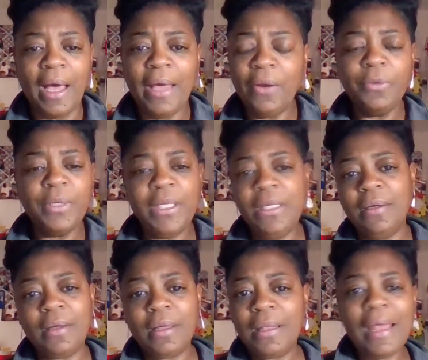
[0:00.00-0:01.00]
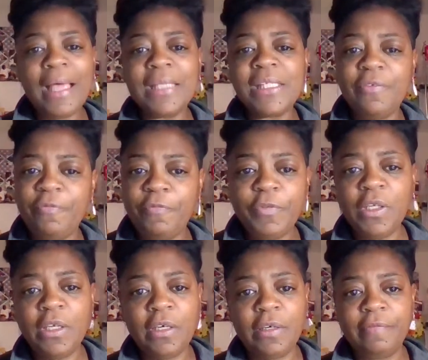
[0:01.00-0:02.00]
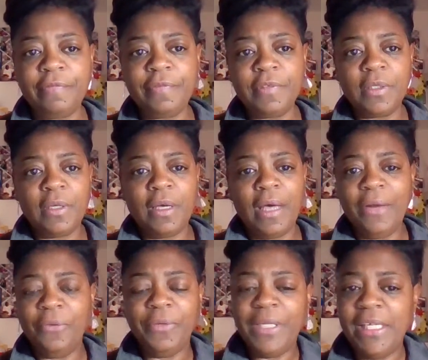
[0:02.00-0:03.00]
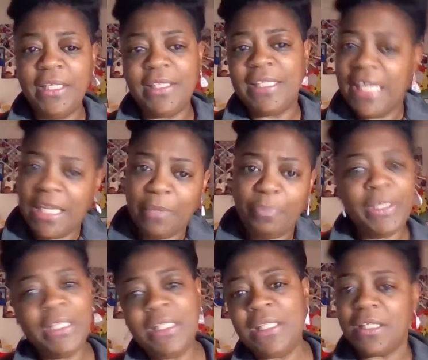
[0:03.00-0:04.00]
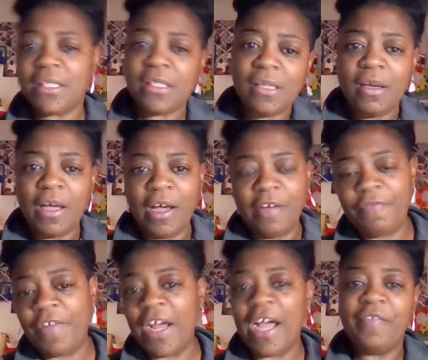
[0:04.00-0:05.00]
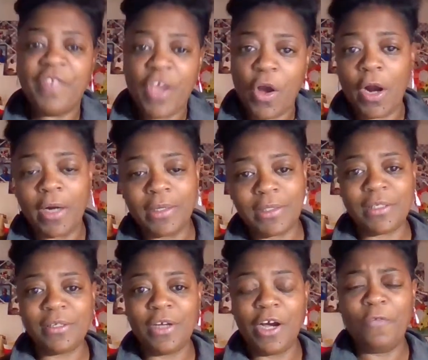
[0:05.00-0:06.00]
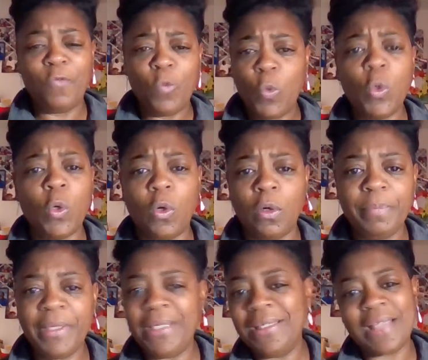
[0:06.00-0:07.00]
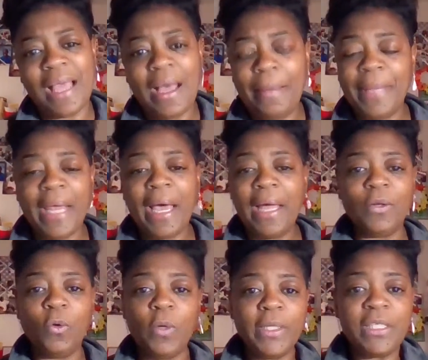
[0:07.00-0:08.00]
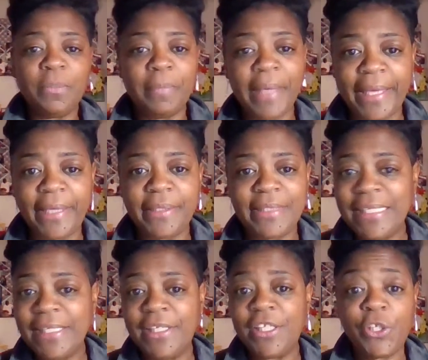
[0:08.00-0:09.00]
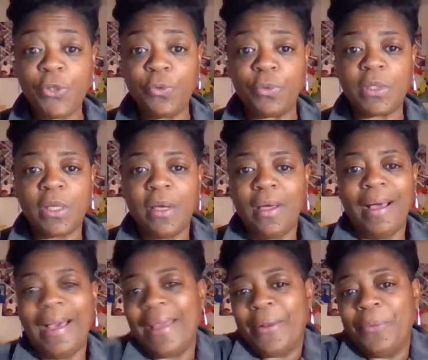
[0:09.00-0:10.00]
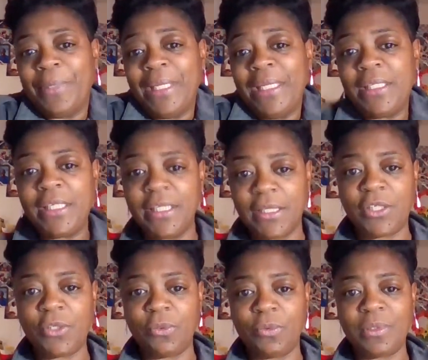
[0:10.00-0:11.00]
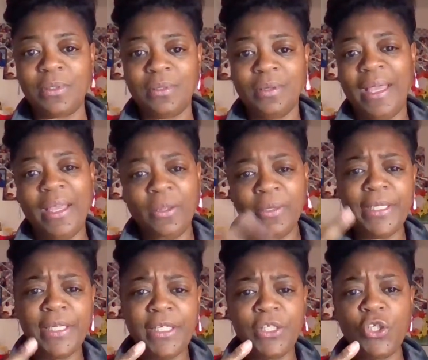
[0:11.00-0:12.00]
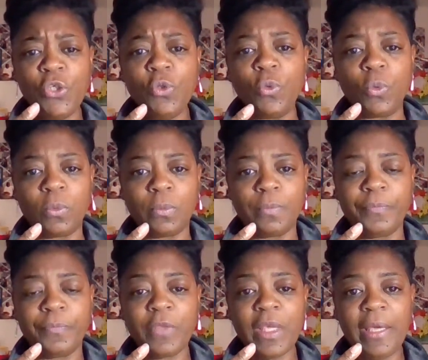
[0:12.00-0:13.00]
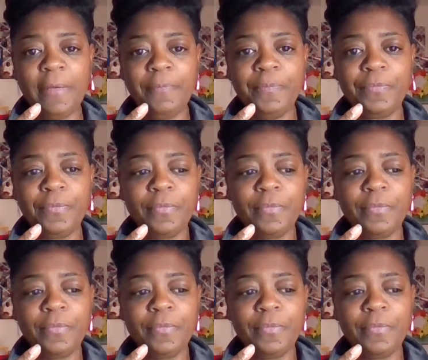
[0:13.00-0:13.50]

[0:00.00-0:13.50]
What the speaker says: I don't need a closet full of, I don't need 10 pieces of 5 yards of wool because I'm not going to make 10 suits. I don't need 10 suits. I only need 2. Okay.